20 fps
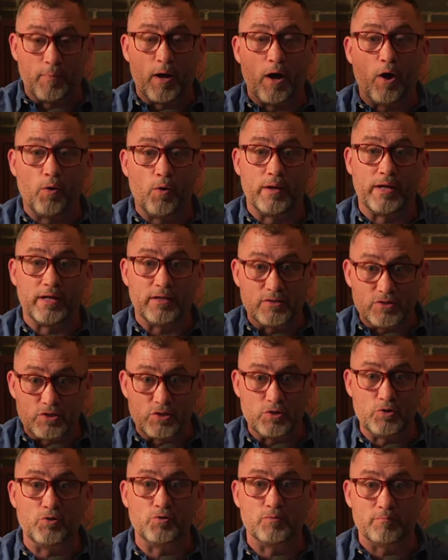holding
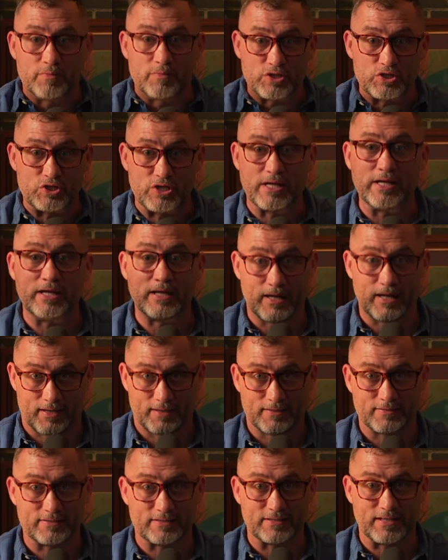two machine guns.